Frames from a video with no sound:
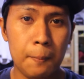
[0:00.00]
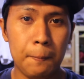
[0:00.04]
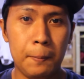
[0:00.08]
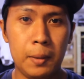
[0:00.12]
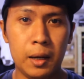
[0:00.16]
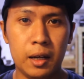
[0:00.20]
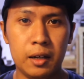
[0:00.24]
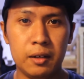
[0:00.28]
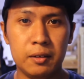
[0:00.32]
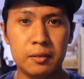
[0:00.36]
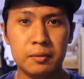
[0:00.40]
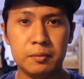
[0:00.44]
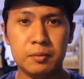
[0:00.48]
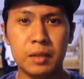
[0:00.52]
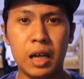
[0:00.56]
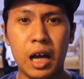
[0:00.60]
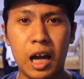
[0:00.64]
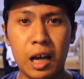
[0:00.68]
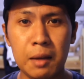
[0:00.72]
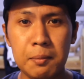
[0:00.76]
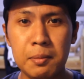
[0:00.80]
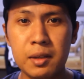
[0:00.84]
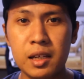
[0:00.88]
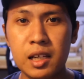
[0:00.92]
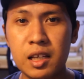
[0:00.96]
But
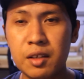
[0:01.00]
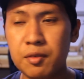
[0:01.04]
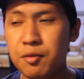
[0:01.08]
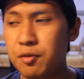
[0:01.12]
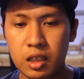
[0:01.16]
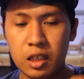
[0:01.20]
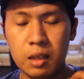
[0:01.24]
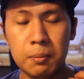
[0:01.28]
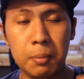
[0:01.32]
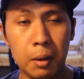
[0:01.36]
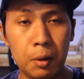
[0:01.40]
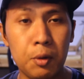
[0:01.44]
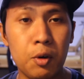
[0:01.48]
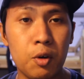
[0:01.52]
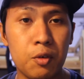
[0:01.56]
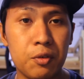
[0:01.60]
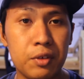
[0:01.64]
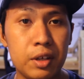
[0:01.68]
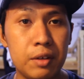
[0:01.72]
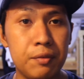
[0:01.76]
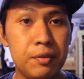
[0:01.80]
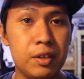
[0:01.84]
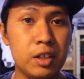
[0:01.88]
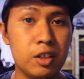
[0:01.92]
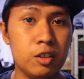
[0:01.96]
I believe in the power of
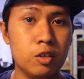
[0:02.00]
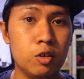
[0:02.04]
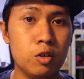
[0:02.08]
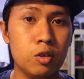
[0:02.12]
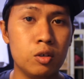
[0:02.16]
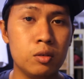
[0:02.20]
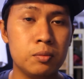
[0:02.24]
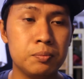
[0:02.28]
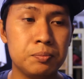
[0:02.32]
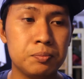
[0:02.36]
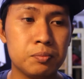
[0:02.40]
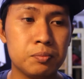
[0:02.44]
giving, you know.